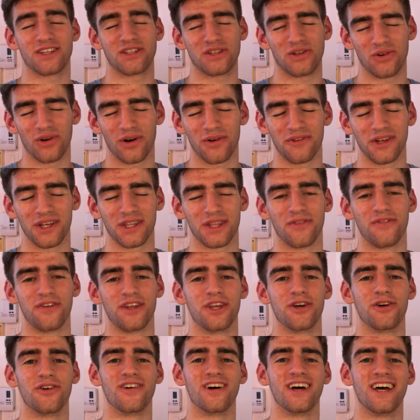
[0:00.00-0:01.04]
so I feel like the
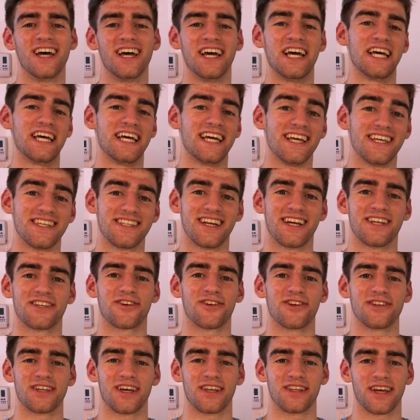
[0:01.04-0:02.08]
video isn't as
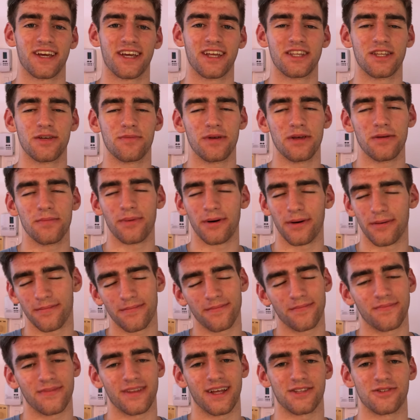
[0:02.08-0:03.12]
good as I'd like it to be, but
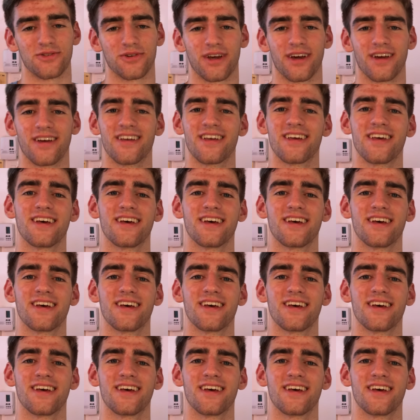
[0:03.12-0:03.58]
that's okay.